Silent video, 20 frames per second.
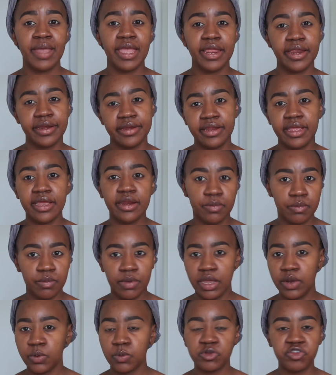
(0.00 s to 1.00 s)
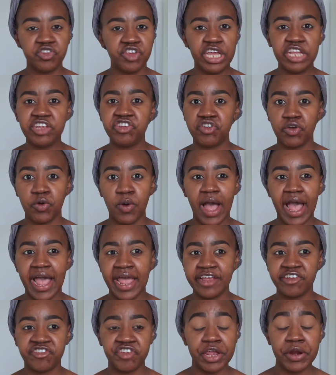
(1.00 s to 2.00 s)
It will change your
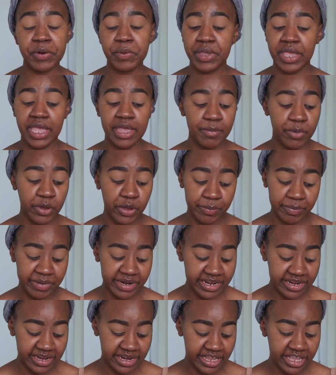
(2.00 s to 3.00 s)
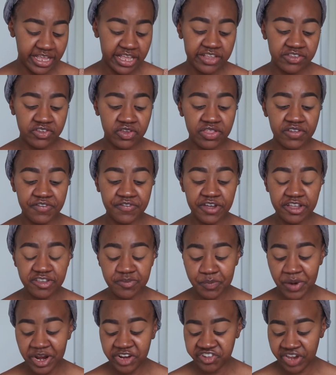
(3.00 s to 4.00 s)
eyeshadow game completely. So the
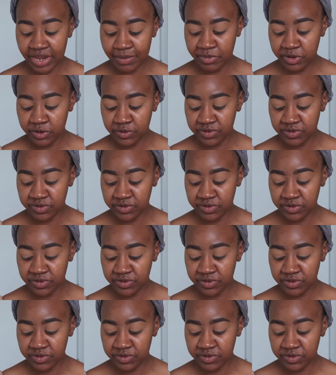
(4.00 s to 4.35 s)
first brush I'm